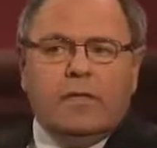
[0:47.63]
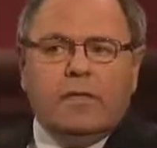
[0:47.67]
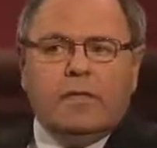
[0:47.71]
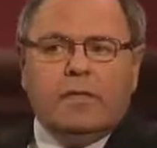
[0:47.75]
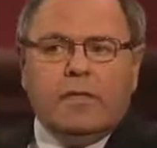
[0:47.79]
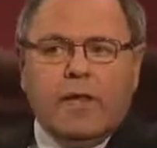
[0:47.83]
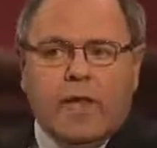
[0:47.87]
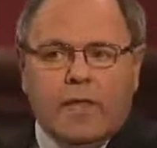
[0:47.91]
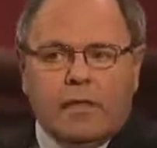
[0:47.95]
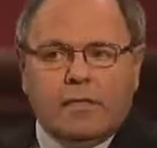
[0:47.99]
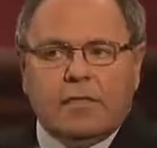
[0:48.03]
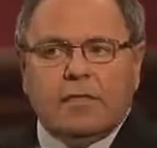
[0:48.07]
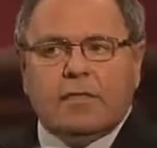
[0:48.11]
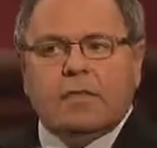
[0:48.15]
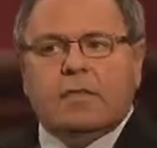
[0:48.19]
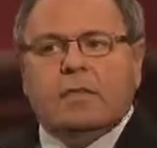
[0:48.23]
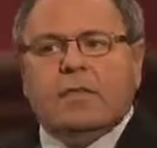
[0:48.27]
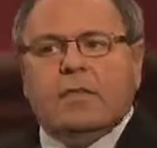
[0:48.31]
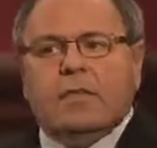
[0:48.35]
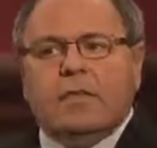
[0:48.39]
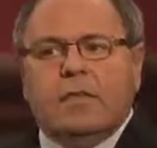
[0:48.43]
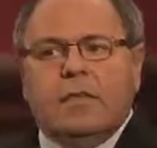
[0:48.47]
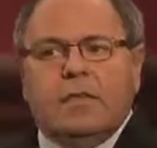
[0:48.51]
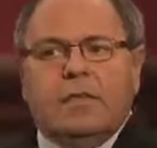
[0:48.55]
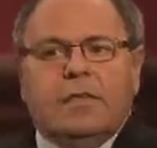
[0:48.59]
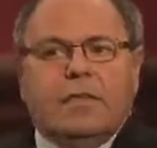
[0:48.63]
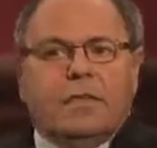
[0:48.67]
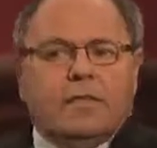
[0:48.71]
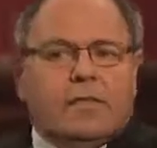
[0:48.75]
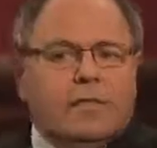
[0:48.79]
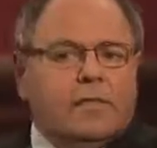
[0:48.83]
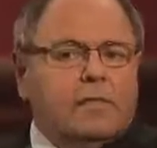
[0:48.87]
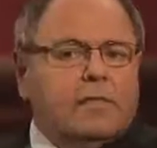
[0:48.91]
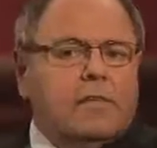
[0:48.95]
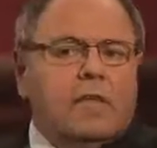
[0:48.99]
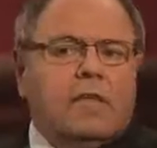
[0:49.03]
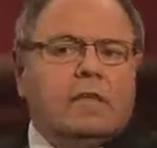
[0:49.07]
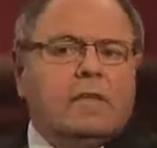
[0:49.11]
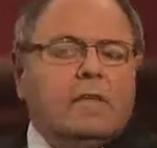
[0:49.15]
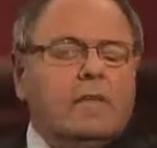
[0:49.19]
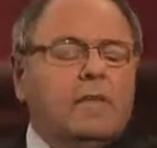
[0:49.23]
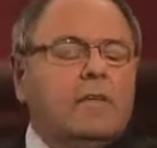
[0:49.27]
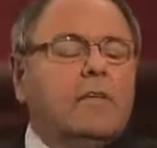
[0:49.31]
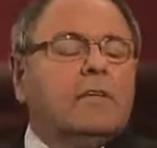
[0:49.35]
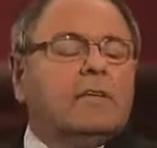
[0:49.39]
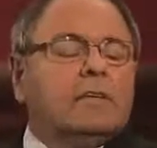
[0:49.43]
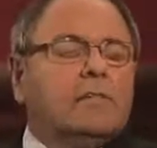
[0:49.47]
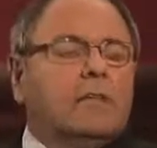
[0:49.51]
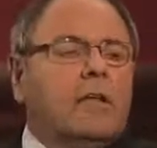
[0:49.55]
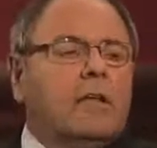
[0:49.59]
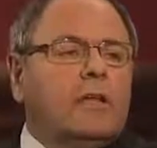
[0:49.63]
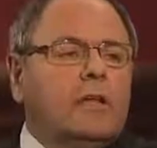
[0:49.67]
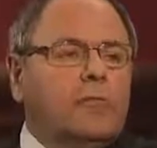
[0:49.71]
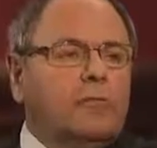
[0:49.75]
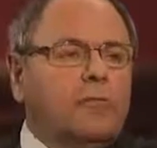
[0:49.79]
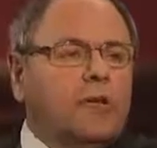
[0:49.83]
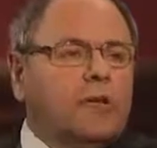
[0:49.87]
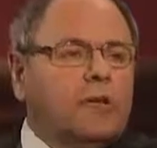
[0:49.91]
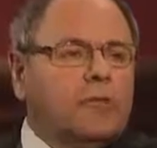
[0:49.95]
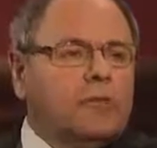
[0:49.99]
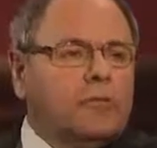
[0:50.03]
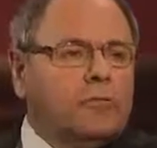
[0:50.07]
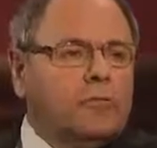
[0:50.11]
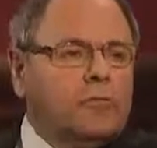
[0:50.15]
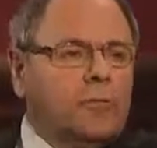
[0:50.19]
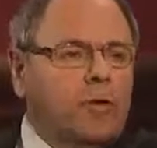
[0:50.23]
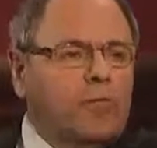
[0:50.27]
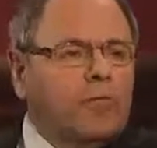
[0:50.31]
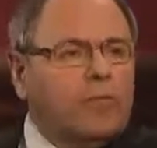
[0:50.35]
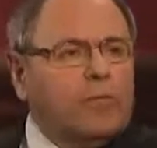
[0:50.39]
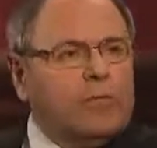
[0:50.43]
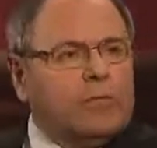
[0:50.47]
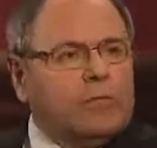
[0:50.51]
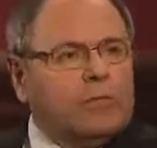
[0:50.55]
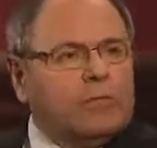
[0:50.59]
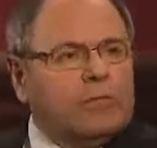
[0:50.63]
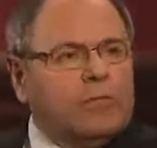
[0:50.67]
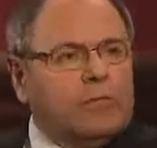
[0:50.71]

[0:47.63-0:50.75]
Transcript: That's, as I said, the national liberation movement of